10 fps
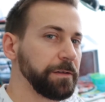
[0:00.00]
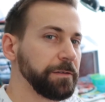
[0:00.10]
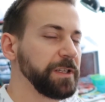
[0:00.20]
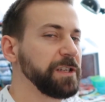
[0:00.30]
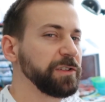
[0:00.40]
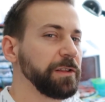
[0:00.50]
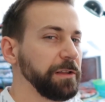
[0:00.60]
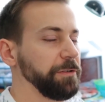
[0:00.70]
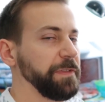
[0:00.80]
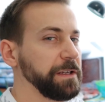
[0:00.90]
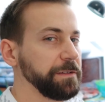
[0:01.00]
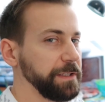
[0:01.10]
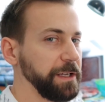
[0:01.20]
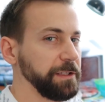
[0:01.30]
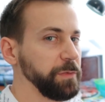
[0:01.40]
These are the little things
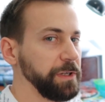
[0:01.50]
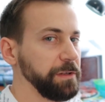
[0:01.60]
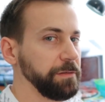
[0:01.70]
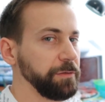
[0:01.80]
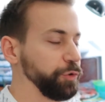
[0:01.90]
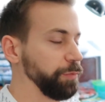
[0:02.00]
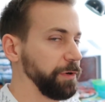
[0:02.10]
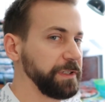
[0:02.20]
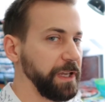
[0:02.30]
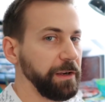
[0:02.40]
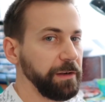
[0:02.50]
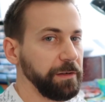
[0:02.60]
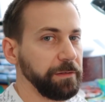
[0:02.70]
that gets me super excited.